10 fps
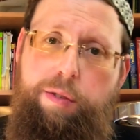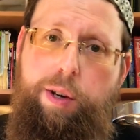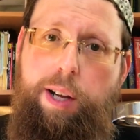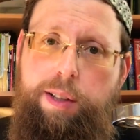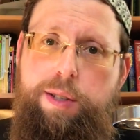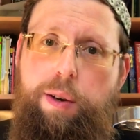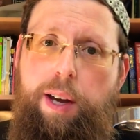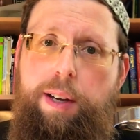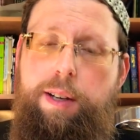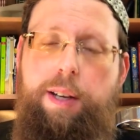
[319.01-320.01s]
If you can't, it's
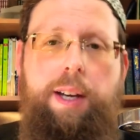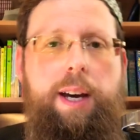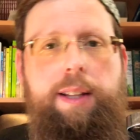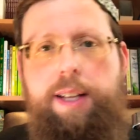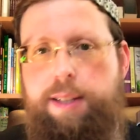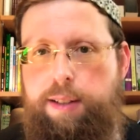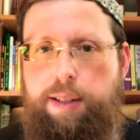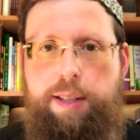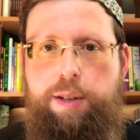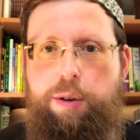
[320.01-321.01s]
okay, and that's it.
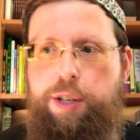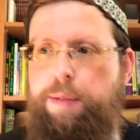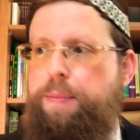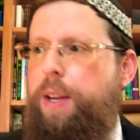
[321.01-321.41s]
It's kosher.